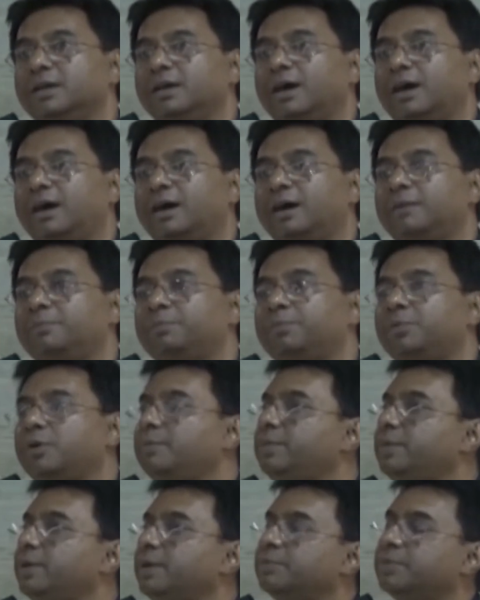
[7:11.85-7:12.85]

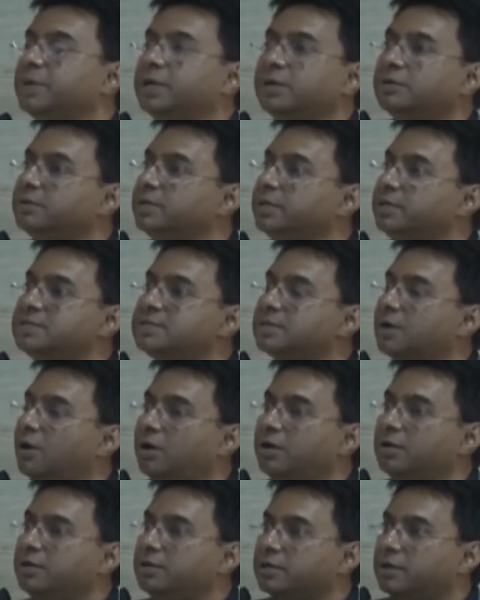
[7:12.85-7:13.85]
Probably, it's
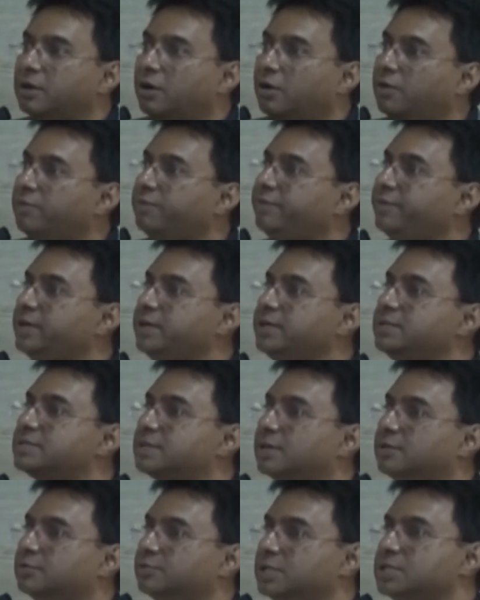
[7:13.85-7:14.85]
all over in
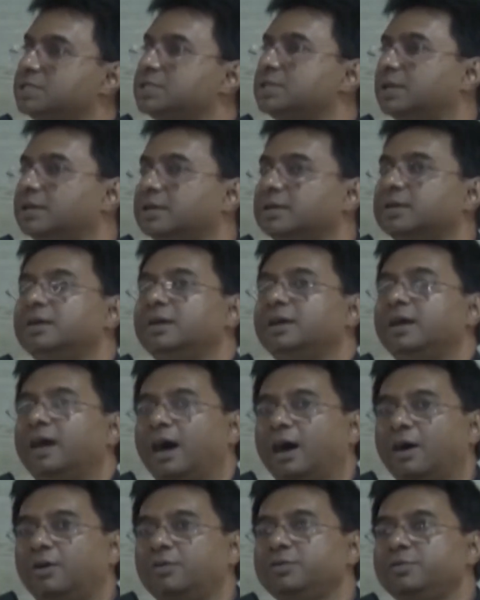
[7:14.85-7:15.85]
South Asia.
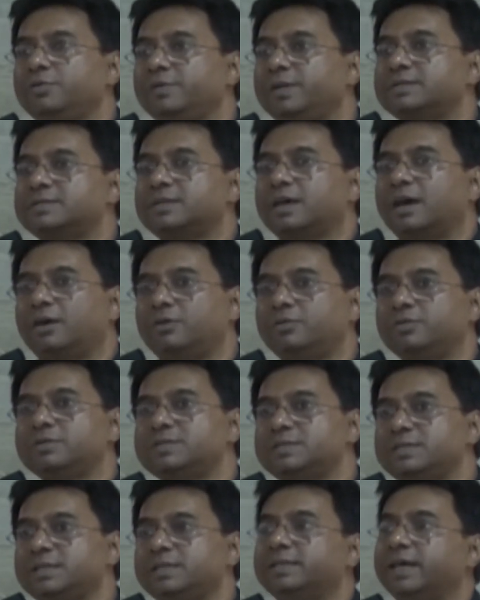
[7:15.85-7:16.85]
How do you
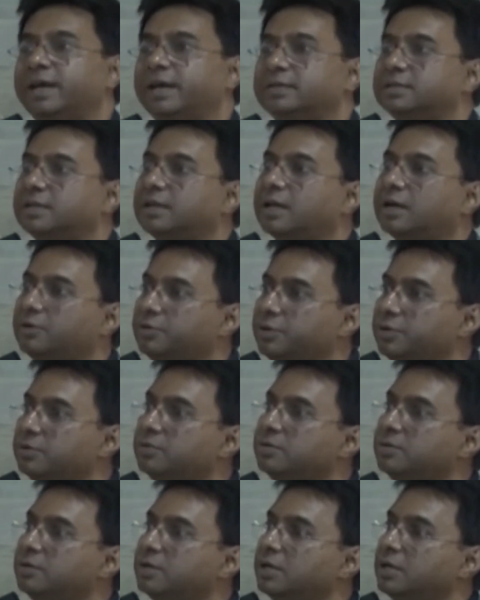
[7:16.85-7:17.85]
see that? And how do
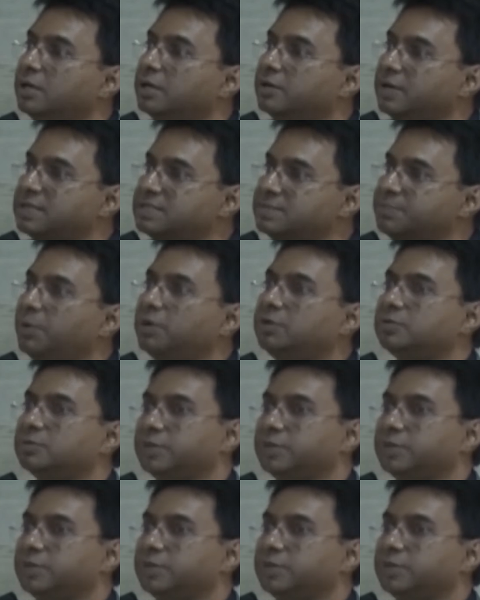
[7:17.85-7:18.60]
you respond to